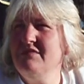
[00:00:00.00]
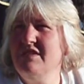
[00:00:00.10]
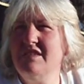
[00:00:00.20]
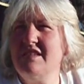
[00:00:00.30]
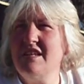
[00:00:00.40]

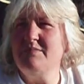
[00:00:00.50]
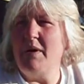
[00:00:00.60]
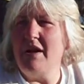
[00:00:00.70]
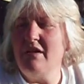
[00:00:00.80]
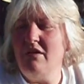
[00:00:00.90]
Didn't taste
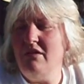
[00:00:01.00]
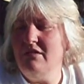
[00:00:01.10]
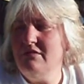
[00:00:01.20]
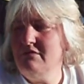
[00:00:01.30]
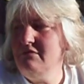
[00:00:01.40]
bad at all.
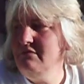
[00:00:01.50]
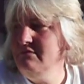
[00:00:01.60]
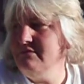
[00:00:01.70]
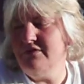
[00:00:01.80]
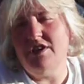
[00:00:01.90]

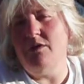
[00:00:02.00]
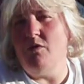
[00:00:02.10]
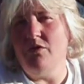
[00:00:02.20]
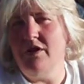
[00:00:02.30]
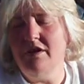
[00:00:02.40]
Jay
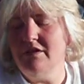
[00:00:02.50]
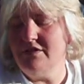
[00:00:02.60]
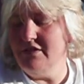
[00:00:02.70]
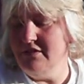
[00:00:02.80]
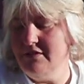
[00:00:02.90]
won't eat it.
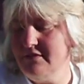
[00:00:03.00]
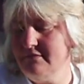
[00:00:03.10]
She's